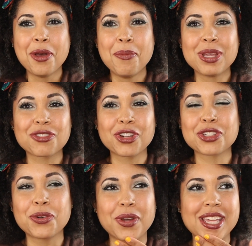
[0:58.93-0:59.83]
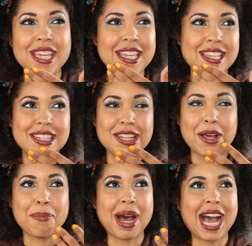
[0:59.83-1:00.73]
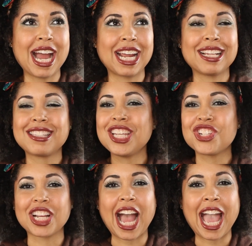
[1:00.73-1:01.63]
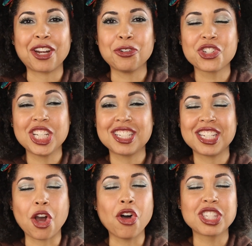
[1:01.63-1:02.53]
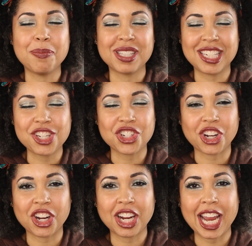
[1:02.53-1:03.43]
Miss Frizzle is my teaching idol. She is the ultimate teacher,